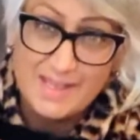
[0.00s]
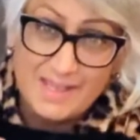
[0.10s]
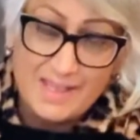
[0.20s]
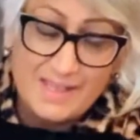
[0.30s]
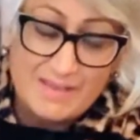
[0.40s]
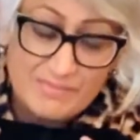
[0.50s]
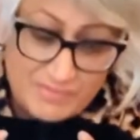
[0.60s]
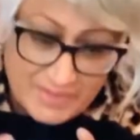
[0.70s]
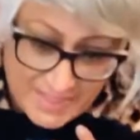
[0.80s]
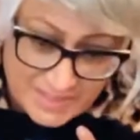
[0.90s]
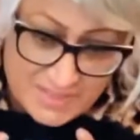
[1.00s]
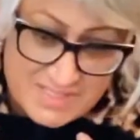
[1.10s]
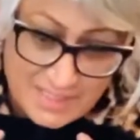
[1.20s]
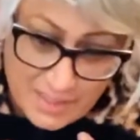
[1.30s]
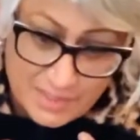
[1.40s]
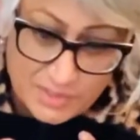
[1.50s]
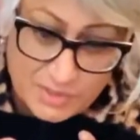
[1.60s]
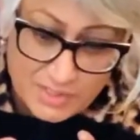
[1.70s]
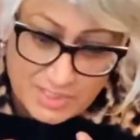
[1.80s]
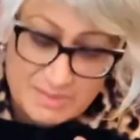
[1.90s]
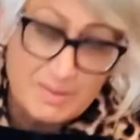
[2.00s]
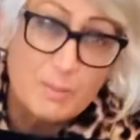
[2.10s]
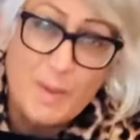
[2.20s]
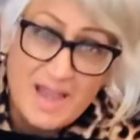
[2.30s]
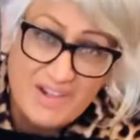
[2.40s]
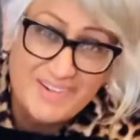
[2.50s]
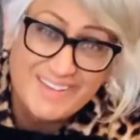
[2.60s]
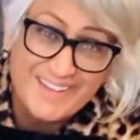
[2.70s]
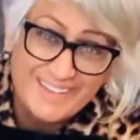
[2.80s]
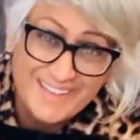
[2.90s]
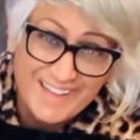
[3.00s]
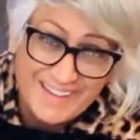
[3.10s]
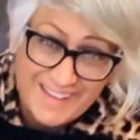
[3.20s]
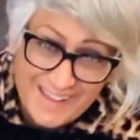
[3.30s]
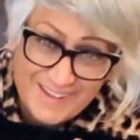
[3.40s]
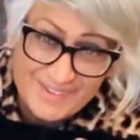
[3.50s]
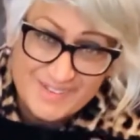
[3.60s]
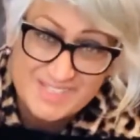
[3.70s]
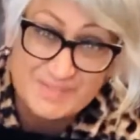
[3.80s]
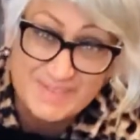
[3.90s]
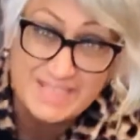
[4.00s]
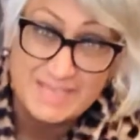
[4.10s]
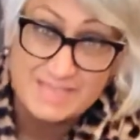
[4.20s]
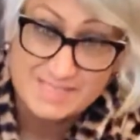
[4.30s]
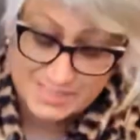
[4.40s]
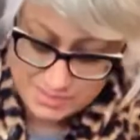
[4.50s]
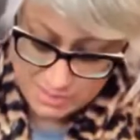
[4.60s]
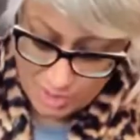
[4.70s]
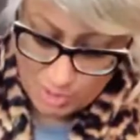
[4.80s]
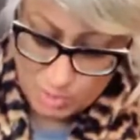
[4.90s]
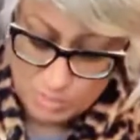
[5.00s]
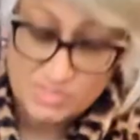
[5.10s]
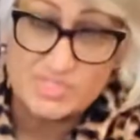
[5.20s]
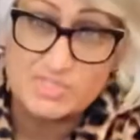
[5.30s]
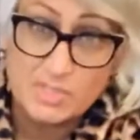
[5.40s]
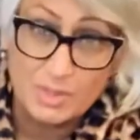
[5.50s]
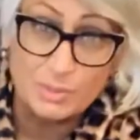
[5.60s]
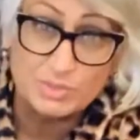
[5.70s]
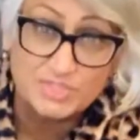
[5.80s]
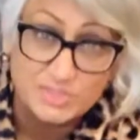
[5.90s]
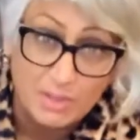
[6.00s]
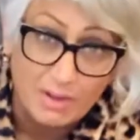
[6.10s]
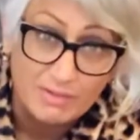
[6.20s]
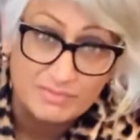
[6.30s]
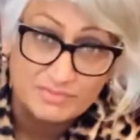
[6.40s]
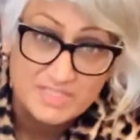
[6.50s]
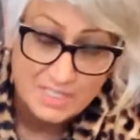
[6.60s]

It feels like you're going to be wearing a cloud. I mean, it's so soft.